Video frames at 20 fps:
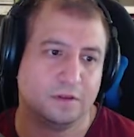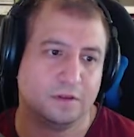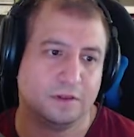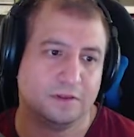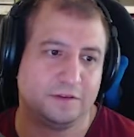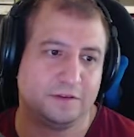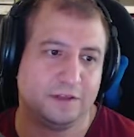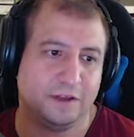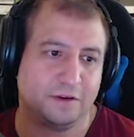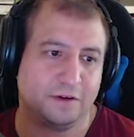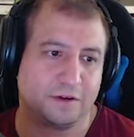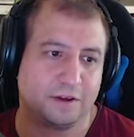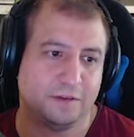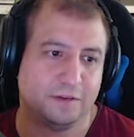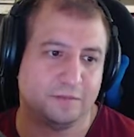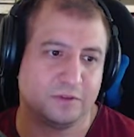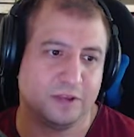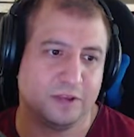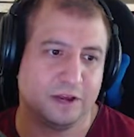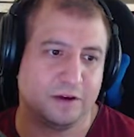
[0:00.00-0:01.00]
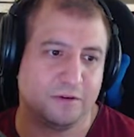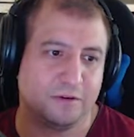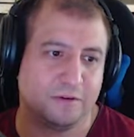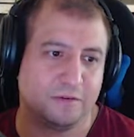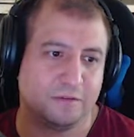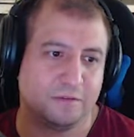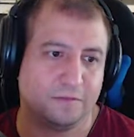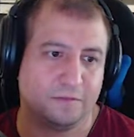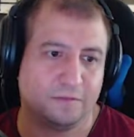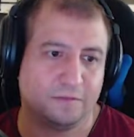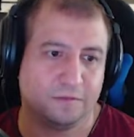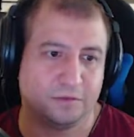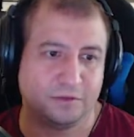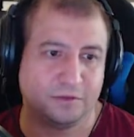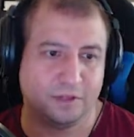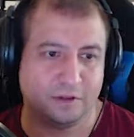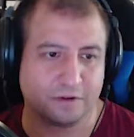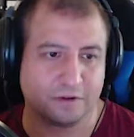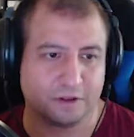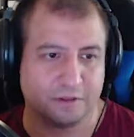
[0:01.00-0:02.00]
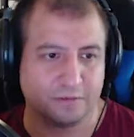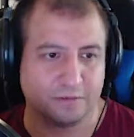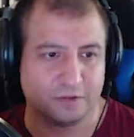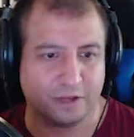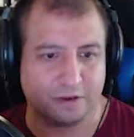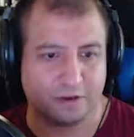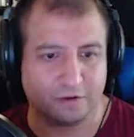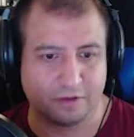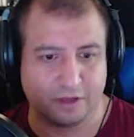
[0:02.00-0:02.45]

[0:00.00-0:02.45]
Let's see how it comes out. We'll see how it comes out.